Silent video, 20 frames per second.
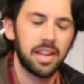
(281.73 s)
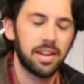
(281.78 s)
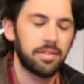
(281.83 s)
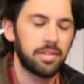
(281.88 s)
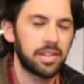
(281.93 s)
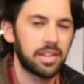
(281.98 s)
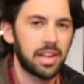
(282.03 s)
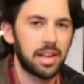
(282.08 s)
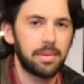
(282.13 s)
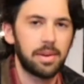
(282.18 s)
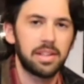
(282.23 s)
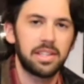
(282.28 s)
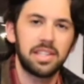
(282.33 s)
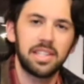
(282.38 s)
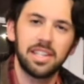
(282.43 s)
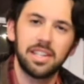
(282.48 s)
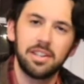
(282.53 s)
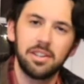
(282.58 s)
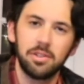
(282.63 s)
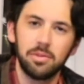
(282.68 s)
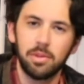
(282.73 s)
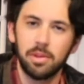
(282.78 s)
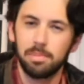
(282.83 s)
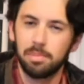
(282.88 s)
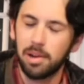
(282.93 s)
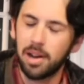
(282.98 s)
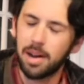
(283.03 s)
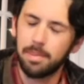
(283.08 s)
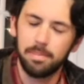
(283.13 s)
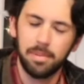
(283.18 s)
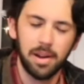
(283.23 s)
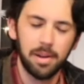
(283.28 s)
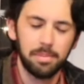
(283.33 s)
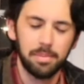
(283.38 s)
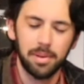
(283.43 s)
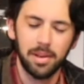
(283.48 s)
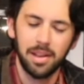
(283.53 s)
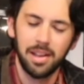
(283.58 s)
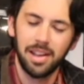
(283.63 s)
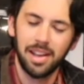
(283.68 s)
Every time I see a new one pop
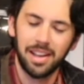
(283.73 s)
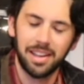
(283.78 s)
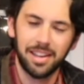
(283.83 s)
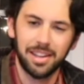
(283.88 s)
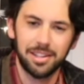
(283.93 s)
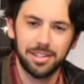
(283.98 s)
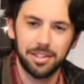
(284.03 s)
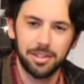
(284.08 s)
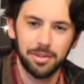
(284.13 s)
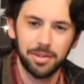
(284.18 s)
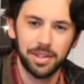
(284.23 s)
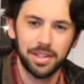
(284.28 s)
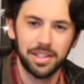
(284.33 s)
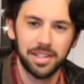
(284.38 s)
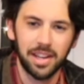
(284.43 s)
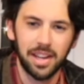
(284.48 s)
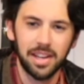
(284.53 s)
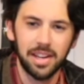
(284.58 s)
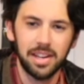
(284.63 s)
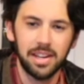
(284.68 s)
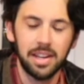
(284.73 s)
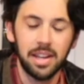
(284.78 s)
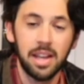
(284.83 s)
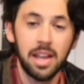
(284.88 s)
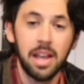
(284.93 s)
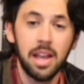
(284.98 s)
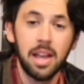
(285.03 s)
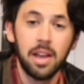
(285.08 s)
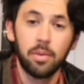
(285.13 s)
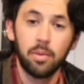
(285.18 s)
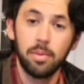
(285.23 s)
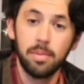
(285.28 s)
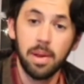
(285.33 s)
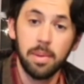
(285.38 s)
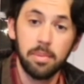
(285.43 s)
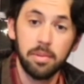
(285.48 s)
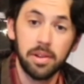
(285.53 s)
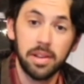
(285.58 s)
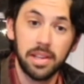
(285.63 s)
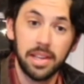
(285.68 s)
up, I get so excited.
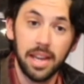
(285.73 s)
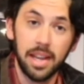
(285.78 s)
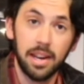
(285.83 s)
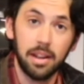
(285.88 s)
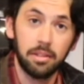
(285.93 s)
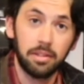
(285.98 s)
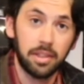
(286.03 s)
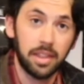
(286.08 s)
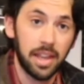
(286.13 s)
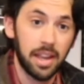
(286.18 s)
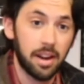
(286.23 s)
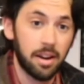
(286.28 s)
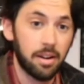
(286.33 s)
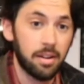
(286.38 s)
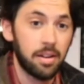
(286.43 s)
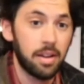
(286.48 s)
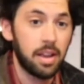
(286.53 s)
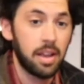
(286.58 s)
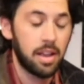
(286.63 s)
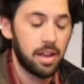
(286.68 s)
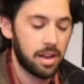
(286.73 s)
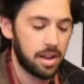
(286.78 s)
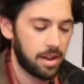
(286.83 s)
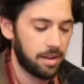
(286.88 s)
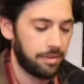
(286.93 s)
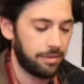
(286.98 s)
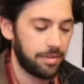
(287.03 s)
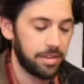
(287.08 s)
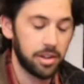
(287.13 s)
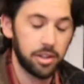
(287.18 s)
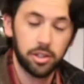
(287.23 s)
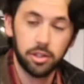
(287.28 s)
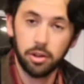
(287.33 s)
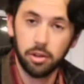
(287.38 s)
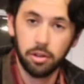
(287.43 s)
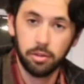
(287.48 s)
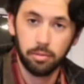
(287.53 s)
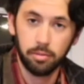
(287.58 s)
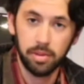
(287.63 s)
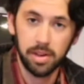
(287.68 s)
Remember to get out there, finish your
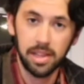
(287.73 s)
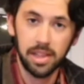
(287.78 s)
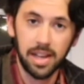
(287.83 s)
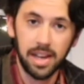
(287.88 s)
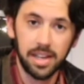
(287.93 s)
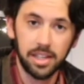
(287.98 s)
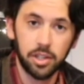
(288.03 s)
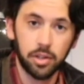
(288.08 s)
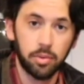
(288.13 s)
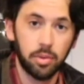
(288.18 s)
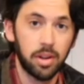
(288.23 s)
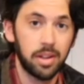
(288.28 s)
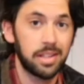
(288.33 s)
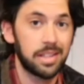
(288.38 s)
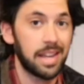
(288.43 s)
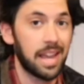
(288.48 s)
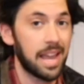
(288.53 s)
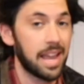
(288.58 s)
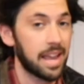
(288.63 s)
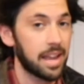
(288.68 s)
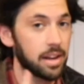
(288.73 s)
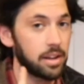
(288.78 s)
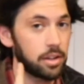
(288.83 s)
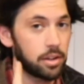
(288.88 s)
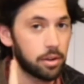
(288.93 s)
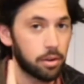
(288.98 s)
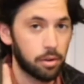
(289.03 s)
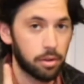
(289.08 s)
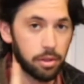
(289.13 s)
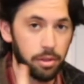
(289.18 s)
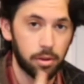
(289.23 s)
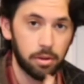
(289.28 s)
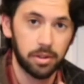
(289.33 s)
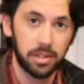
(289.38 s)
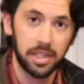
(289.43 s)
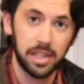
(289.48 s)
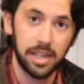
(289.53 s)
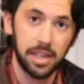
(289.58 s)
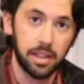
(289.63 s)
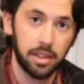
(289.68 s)
3 last runs and your
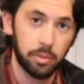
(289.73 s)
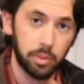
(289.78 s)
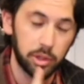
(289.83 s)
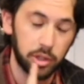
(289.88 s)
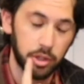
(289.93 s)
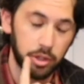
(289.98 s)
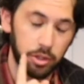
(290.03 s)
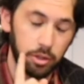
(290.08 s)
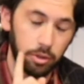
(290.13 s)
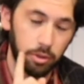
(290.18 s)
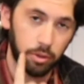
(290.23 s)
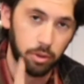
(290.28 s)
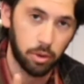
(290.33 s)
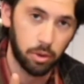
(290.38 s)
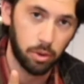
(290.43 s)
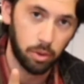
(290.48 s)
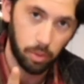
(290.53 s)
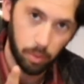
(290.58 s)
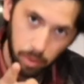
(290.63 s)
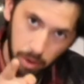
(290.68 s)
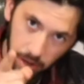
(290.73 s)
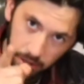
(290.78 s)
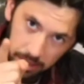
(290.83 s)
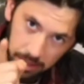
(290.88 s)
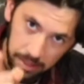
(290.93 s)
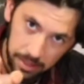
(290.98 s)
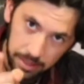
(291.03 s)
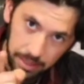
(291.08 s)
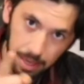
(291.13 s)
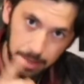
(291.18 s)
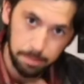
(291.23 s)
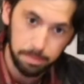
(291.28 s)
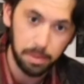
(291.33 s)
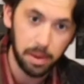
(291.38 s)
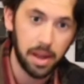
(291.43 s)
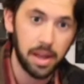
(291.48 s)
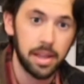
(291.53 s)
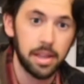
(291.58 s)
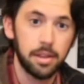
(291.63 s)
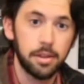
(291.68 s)
13th, which is your goal run set
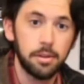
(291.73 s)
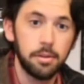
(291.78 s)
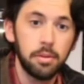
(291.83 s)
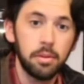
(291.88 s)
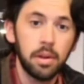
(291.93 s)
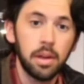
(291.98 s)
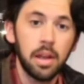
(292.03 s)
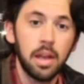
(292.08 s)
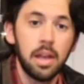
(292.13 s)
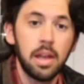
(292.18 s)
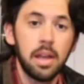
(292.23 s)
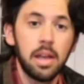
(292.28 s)
by you.